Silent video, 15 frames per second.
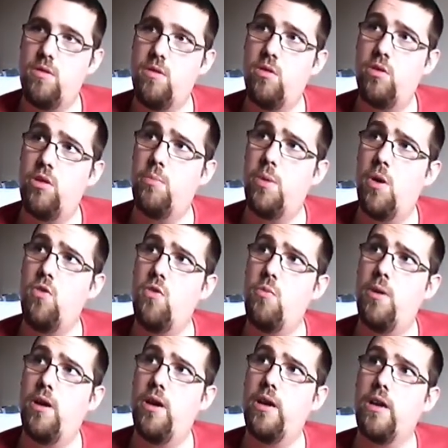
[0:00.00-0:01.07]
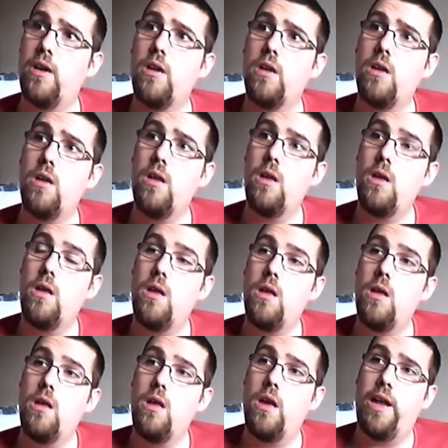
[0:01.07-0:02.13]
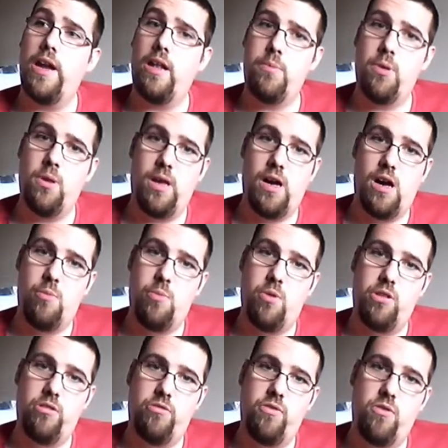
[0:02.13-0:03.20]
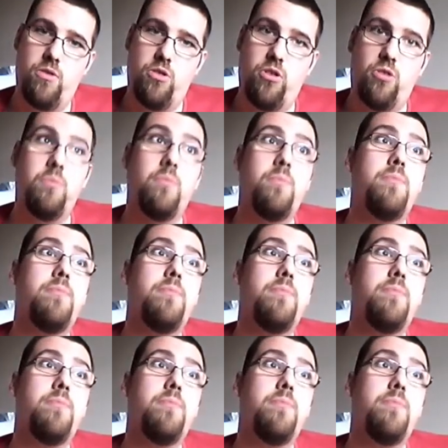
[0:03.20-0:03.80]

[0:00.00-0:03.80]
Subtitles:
on the punch bag, and I put that up on the forum,